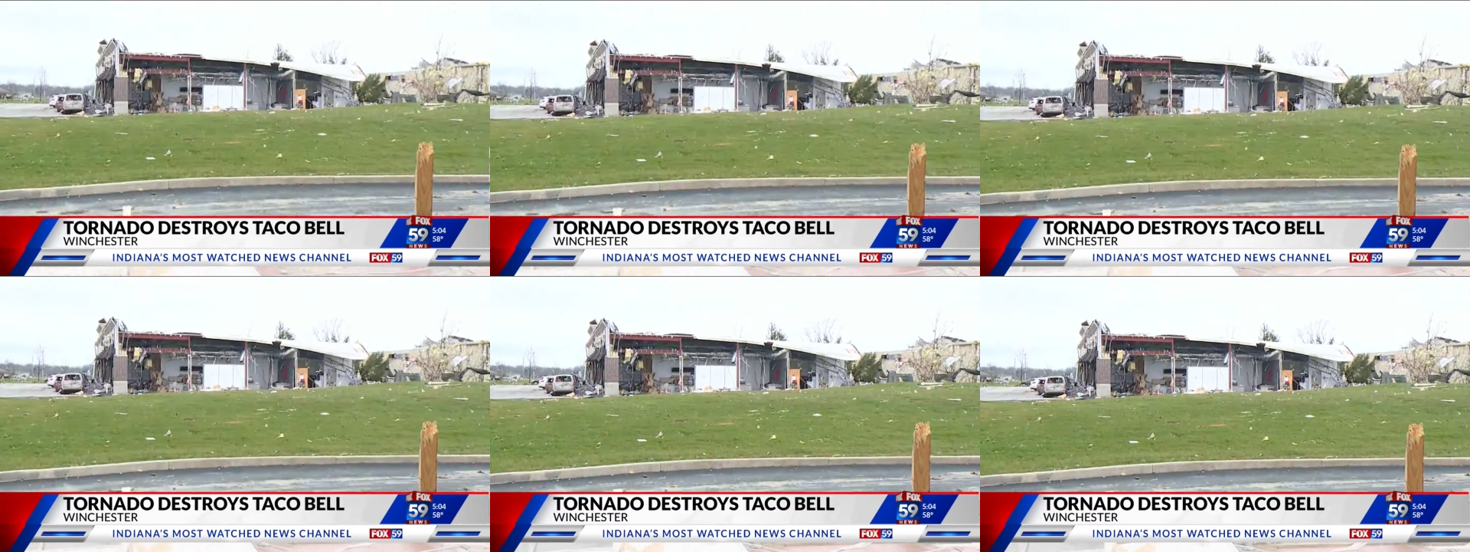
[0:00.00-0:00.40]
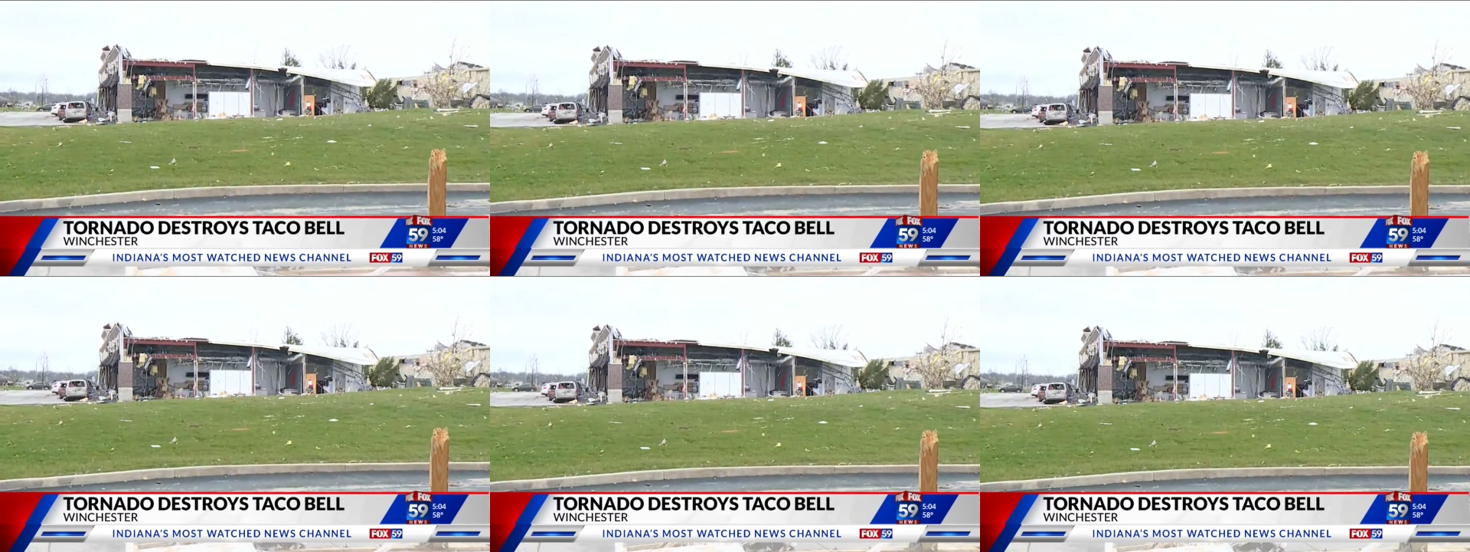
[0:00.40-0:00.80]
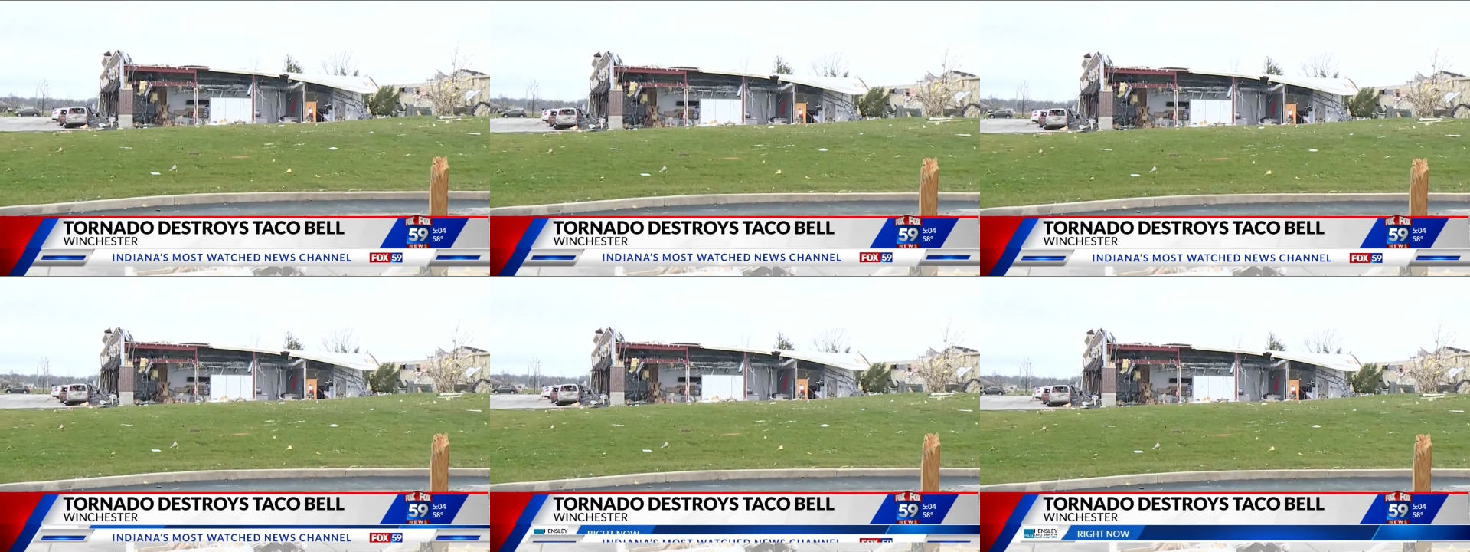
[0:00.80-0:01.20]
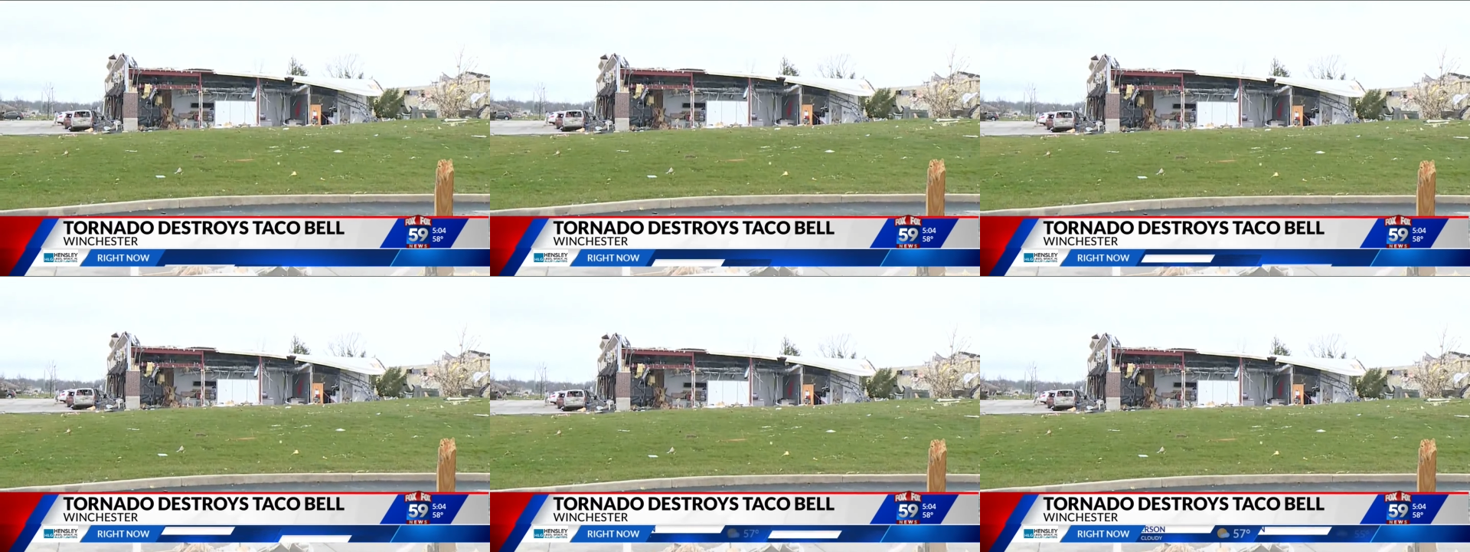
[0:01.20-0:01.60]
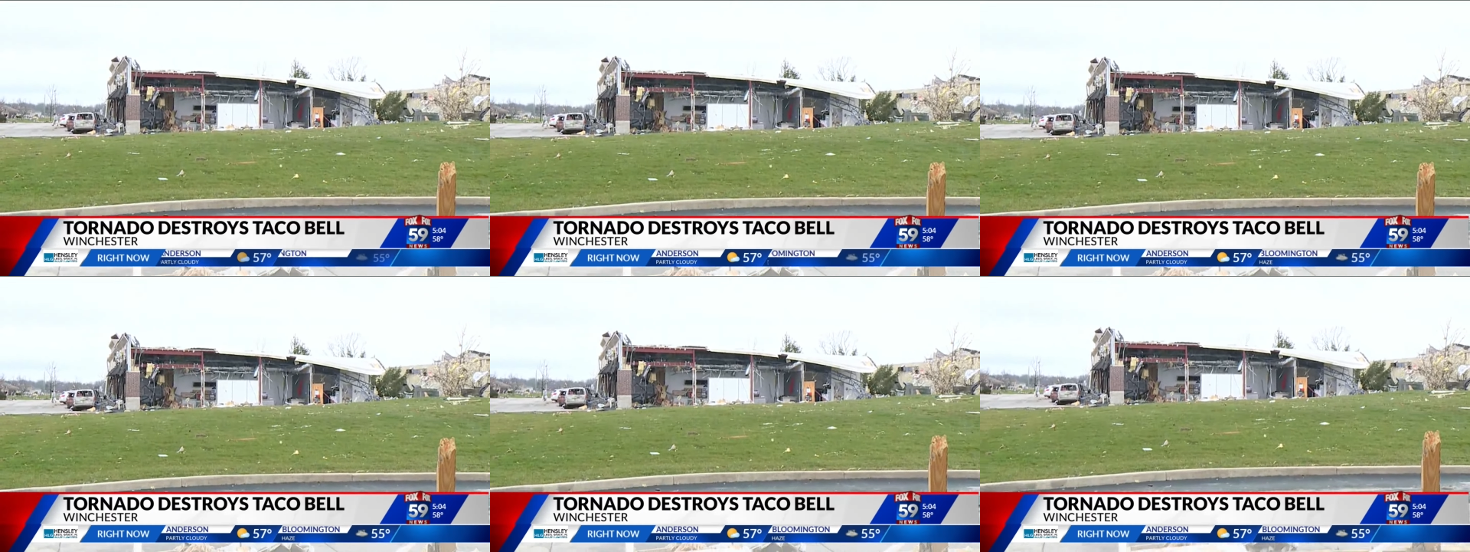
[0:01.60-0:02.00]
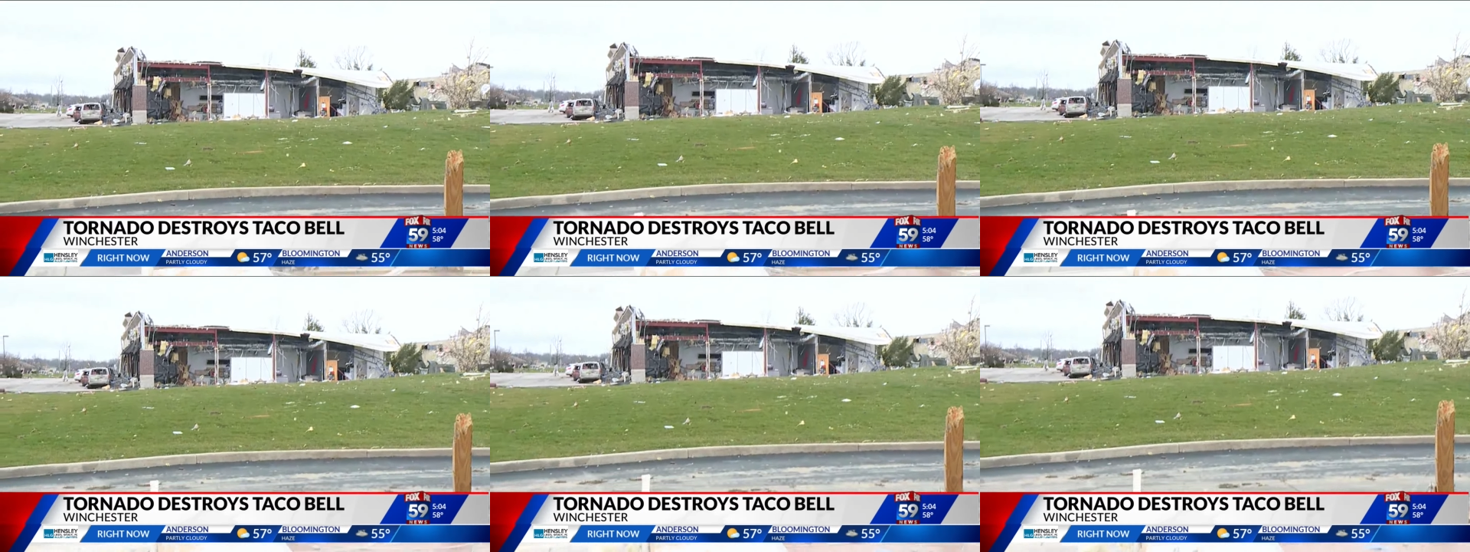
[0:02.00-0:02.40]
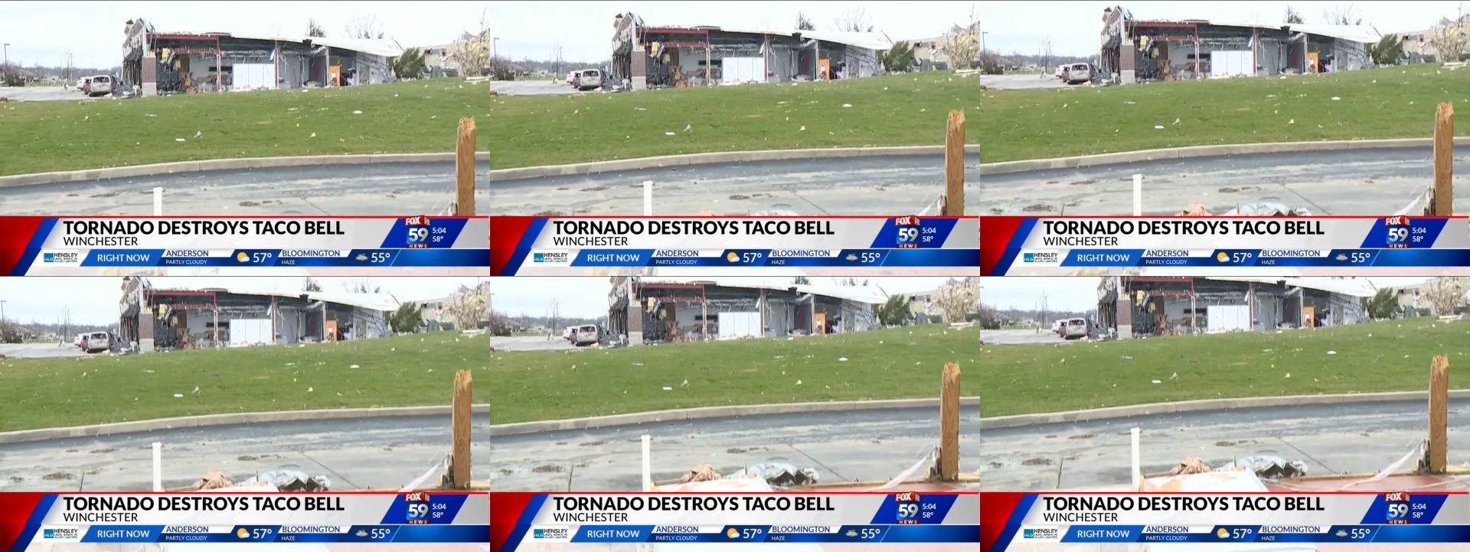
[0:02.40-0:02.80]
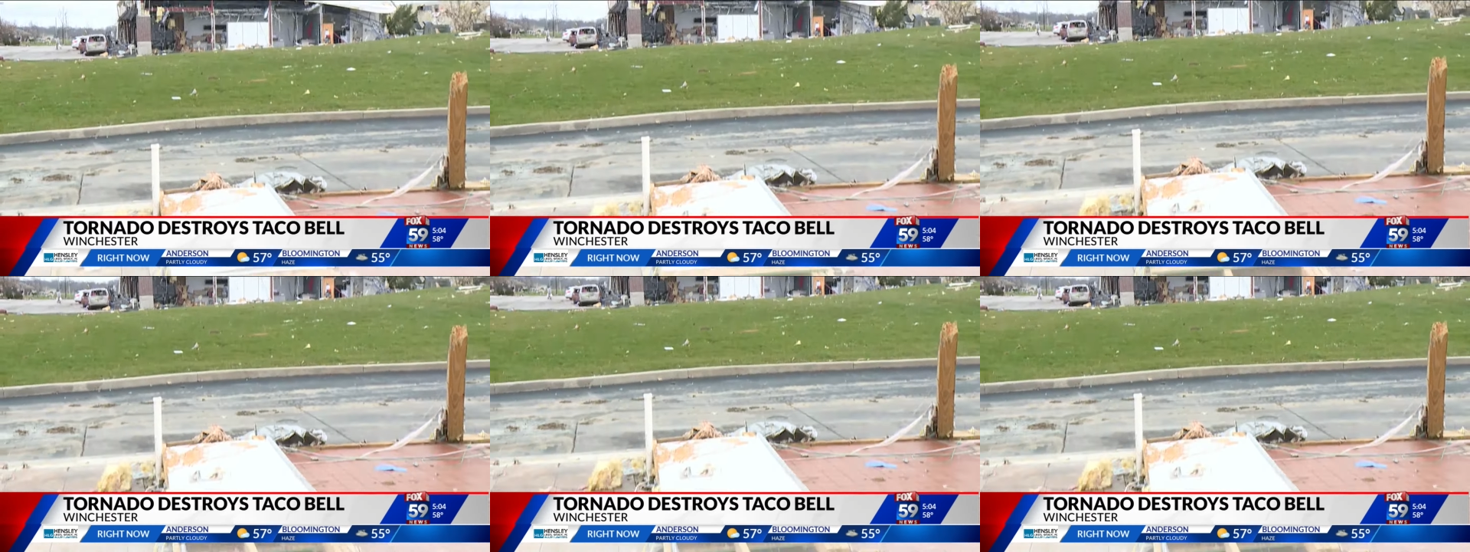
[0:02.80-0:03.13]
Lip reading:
(no speaker visible)